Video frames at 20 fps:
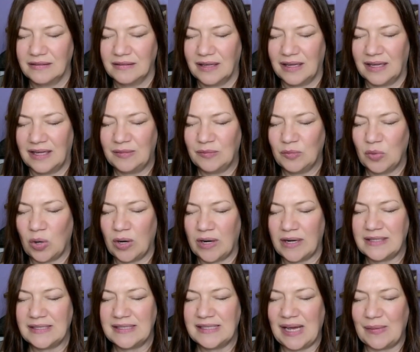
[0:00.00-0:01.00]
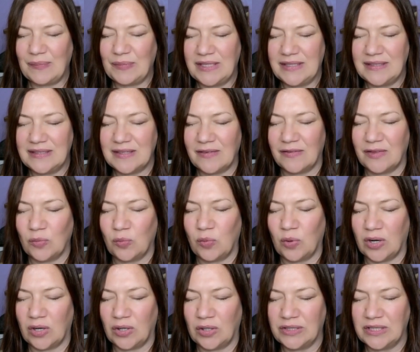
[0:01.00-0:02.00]
and more acceptance of the
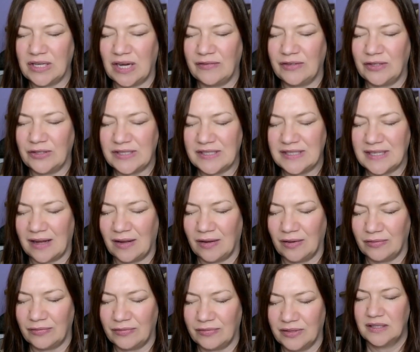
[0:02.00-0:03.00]
world, of yourself,